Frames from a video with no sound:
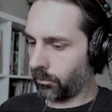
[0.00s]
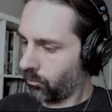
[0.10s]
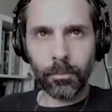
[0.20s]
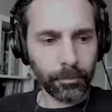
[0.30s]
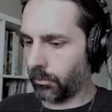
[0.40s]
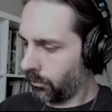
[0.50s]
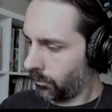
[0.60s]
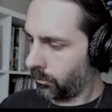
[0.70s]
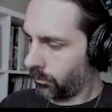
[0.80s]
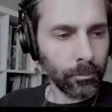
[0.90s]
that are already
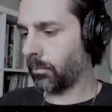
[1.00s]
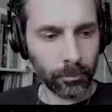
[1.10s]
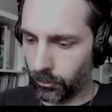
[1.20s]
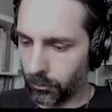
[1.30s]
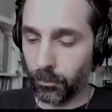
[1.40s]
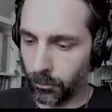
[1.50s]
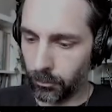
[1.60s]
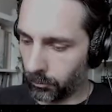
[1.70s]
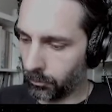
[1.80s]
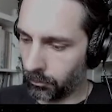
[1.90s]
cut out
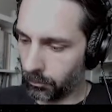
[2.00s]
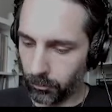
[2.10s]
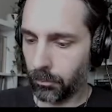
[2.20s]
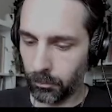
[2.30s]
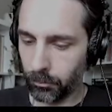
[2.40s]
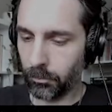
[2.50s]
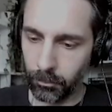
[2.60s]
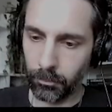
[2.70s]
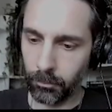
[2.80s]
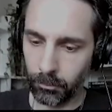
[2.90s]
so they're
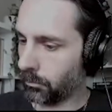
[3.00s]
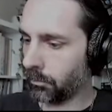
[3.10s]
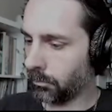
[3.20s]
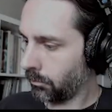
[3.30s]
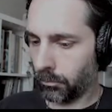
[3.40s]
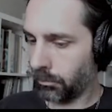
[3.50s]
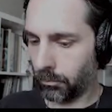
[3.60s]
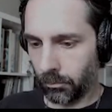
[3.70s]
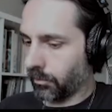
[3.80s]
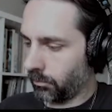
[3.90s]
transparent but
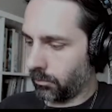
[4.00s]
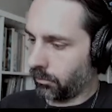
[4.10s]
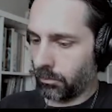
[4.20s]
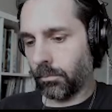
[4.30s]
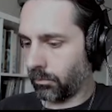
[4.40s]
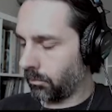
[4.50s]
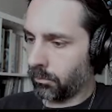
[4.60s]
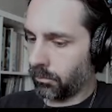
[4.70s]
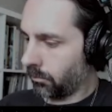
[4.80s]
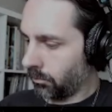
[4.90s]
retain the values that
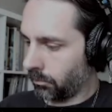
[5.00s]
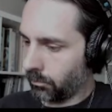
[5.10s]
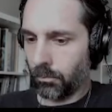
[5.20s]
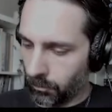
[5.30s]
I want